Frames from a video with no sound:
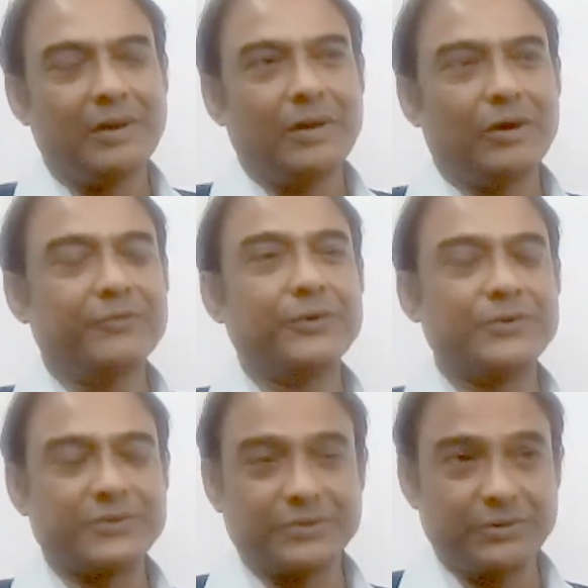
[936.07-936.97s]
Of
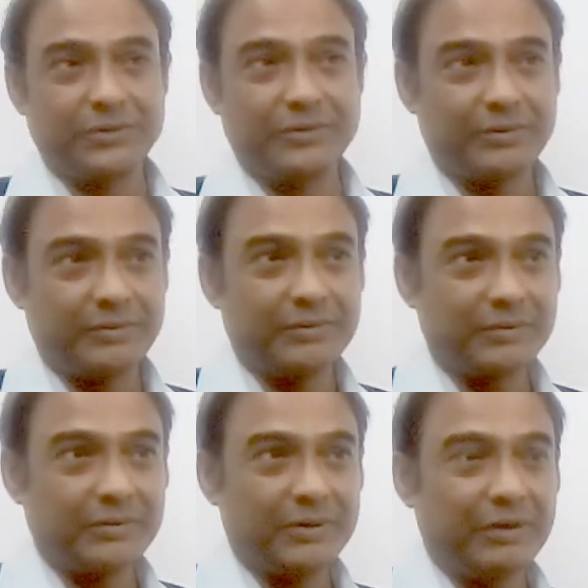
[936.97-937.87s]
course,
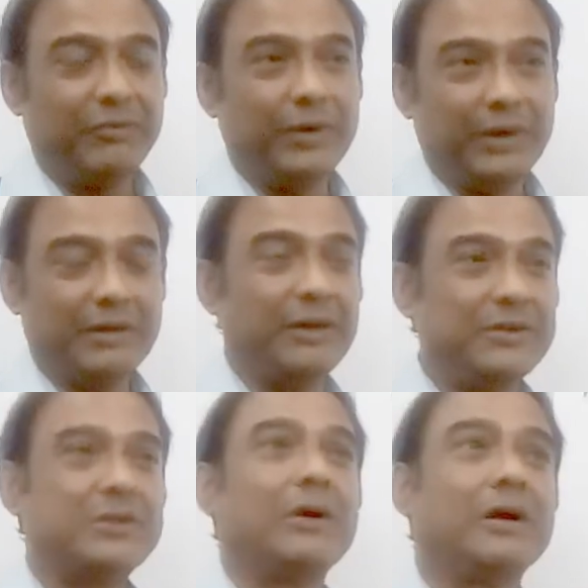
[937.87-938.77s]
if you
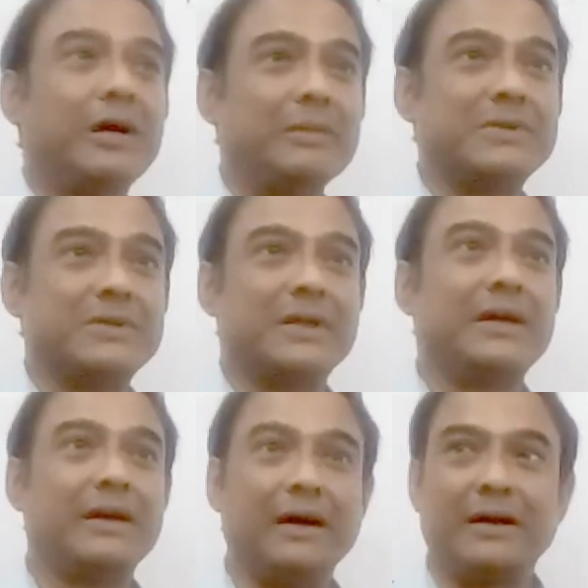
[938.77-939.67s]
increase your ums
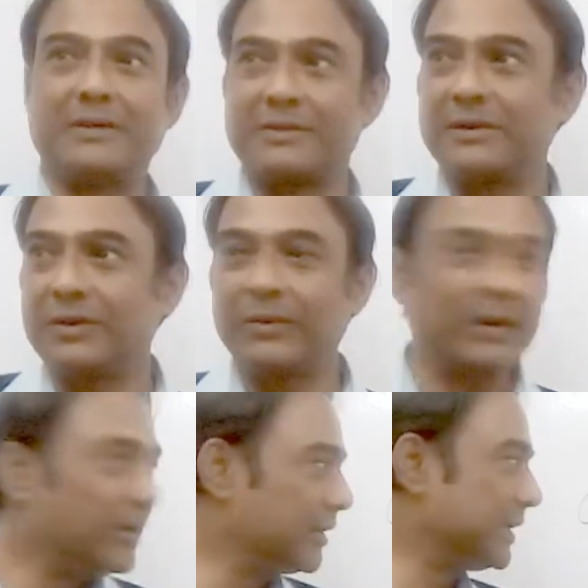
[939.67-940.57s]
and ahs, you will
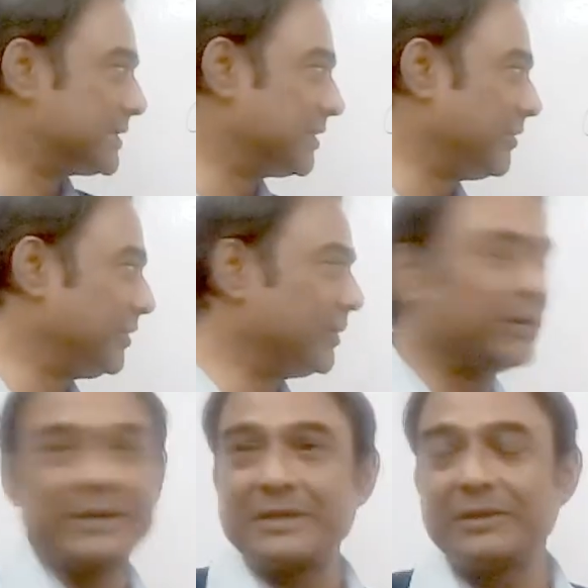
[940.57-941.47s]
not get 7, you
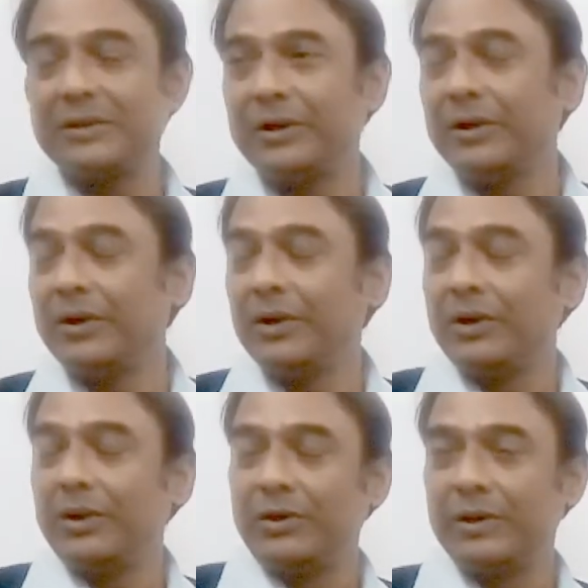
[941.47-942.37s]

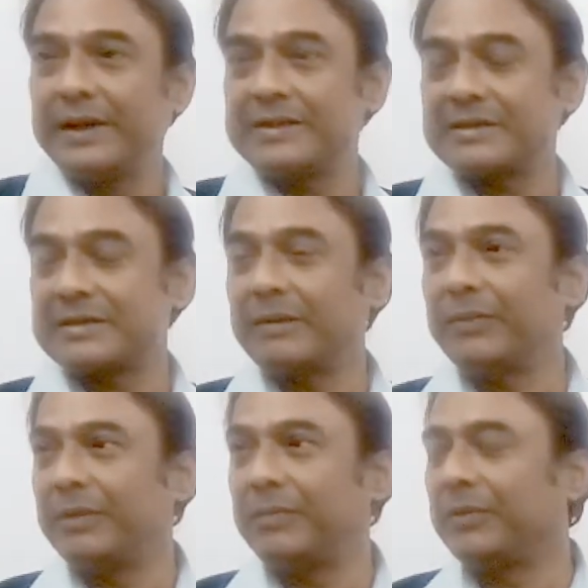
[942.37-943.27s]
will get
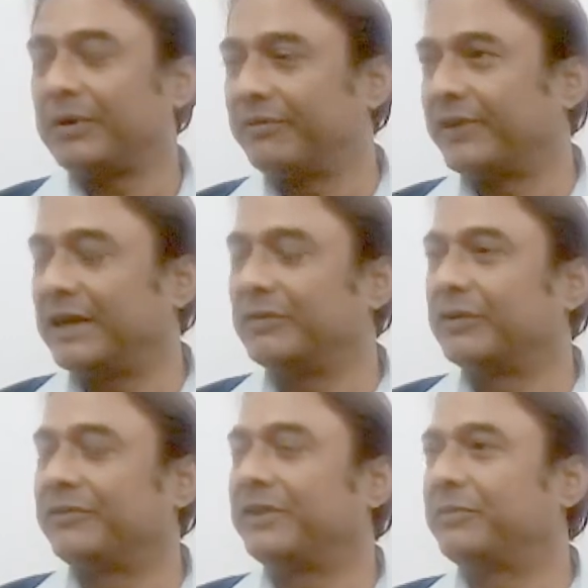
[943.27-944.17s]
somewhere between 5
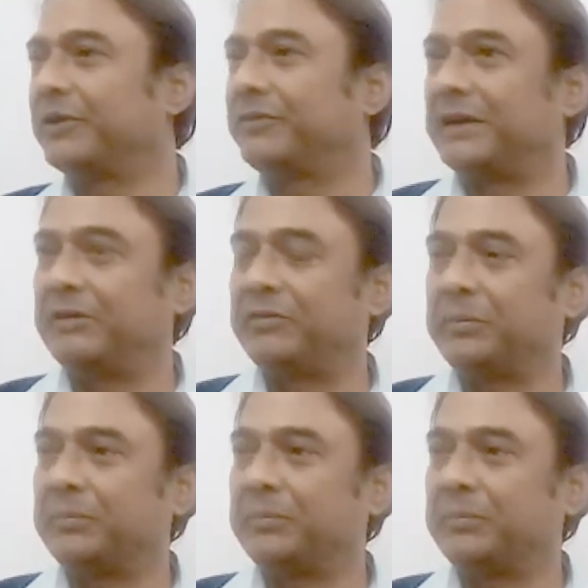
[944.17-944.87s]
or 5.5.